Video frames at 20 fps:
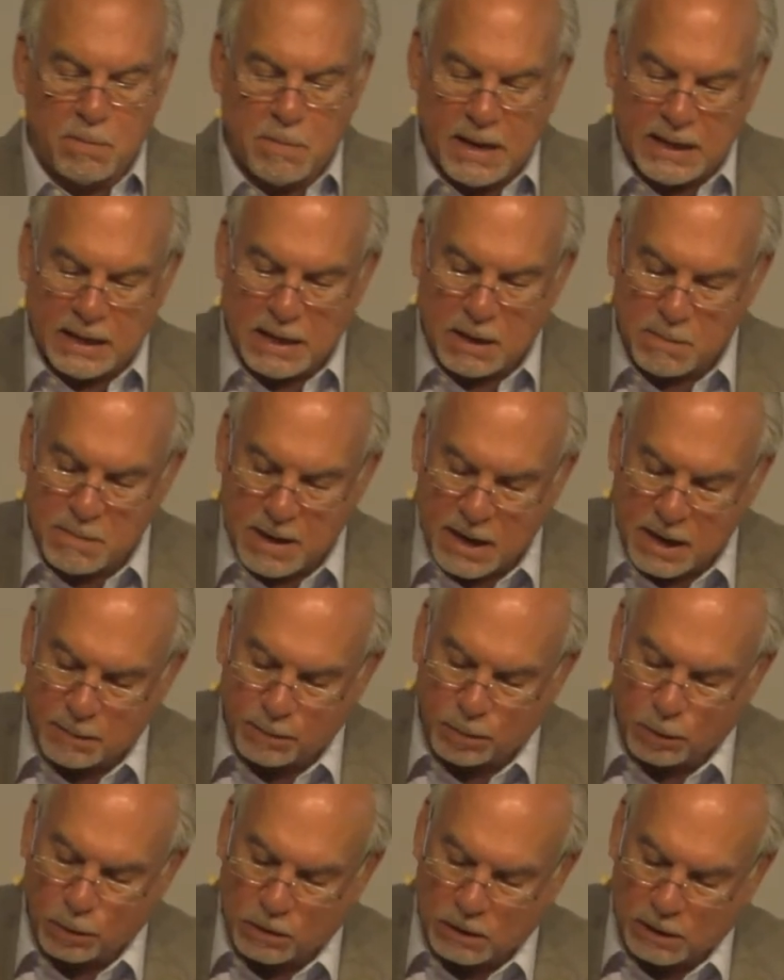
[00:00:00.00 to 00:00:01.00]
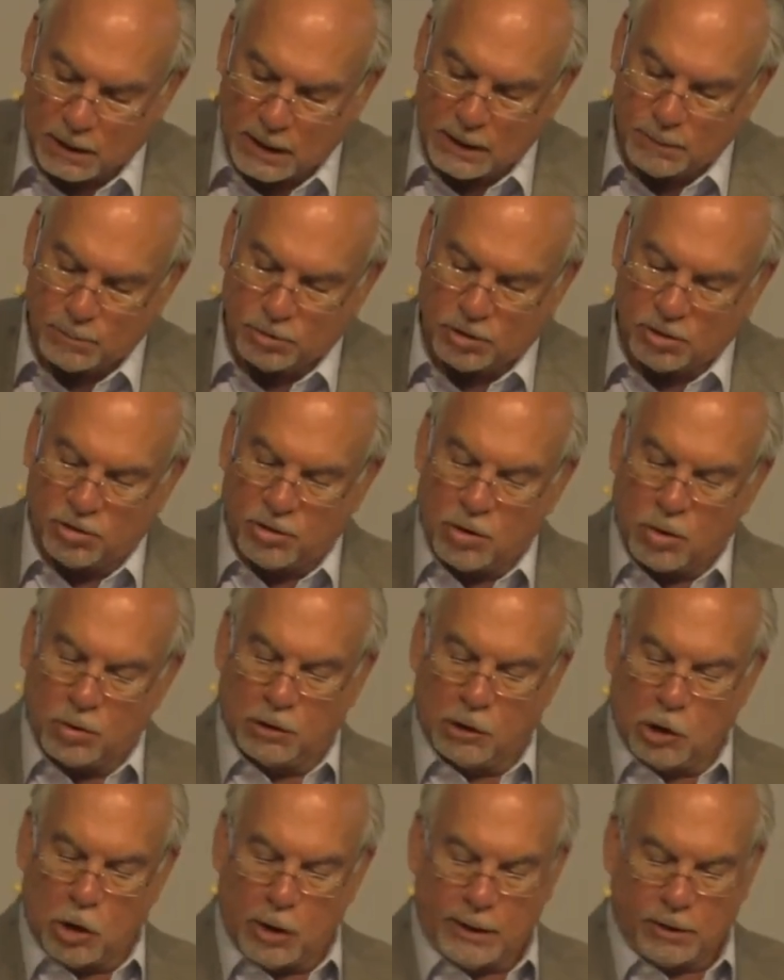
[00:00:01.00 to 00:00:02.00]
Many a man proclaims his
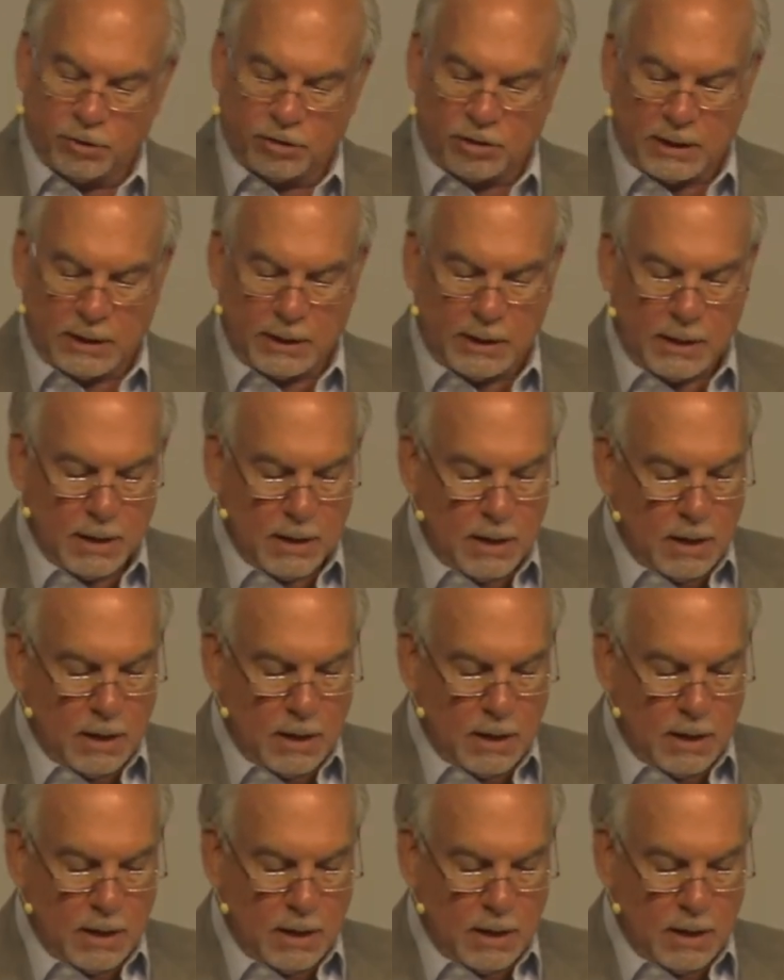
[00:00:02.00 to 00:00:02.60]
own loyalty,